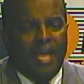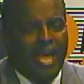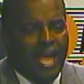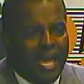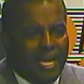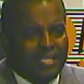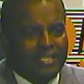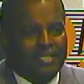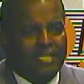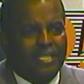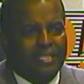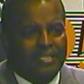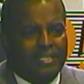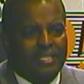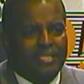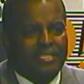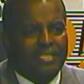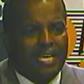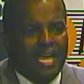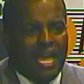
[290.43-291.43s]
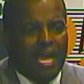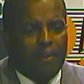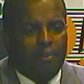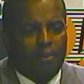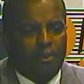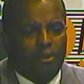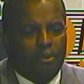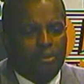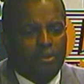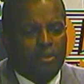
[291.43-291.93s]
Accessing
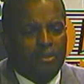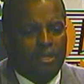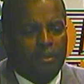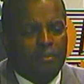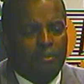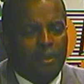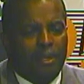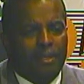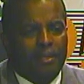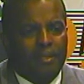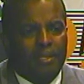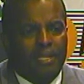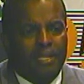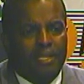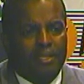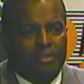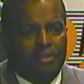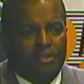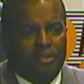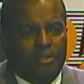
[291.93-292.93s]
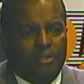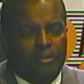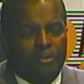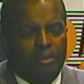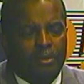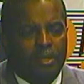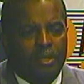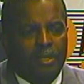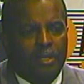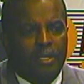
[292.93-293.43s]
capital, the ability to
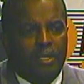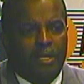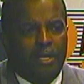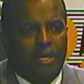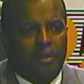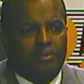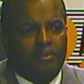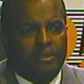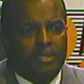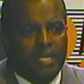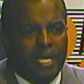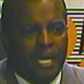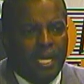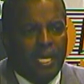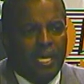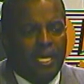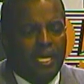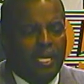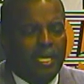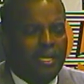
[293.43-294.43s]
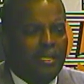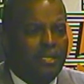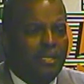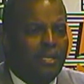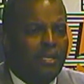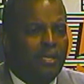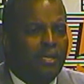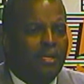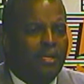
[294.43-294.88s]
obtain